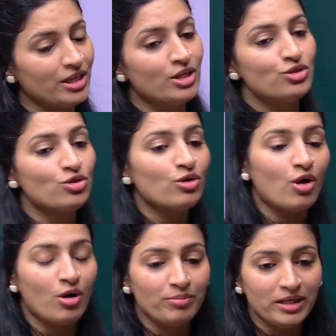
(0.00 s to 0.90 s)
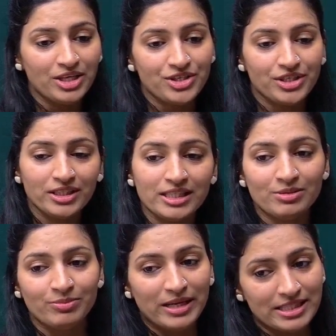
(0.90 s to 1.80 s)
So combination
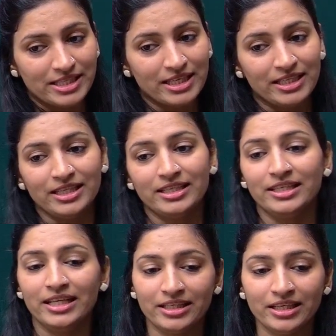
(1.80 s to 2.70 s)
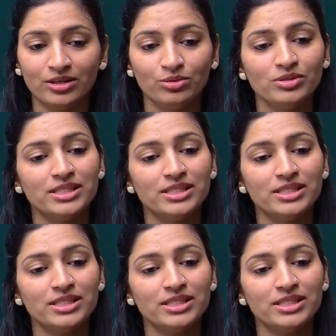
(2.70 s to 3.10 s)
is basically related to